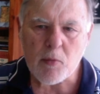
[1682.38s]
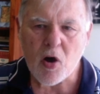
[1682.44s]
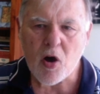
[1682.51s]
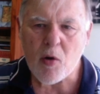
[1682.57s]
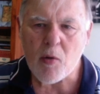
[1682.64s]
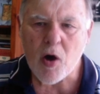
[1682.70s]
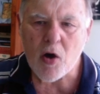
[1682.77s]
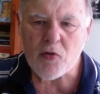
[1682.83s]

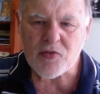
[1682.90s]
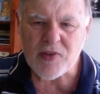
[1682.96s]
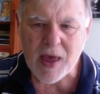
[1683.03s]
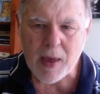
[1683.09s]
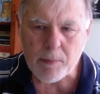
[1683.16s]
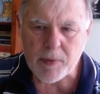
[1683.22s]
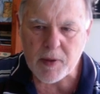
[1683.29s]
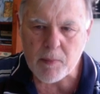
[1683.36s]
I was
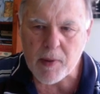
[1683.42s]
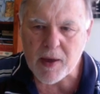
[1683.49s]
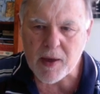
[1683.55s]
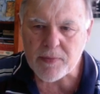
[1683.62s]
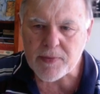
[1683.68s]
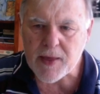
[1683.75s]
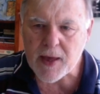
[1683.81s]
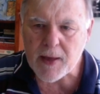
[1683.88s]
happy
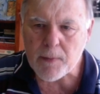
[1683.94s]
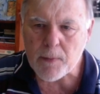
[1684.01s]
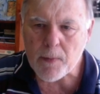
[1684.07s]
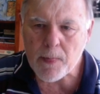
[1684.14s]
about that.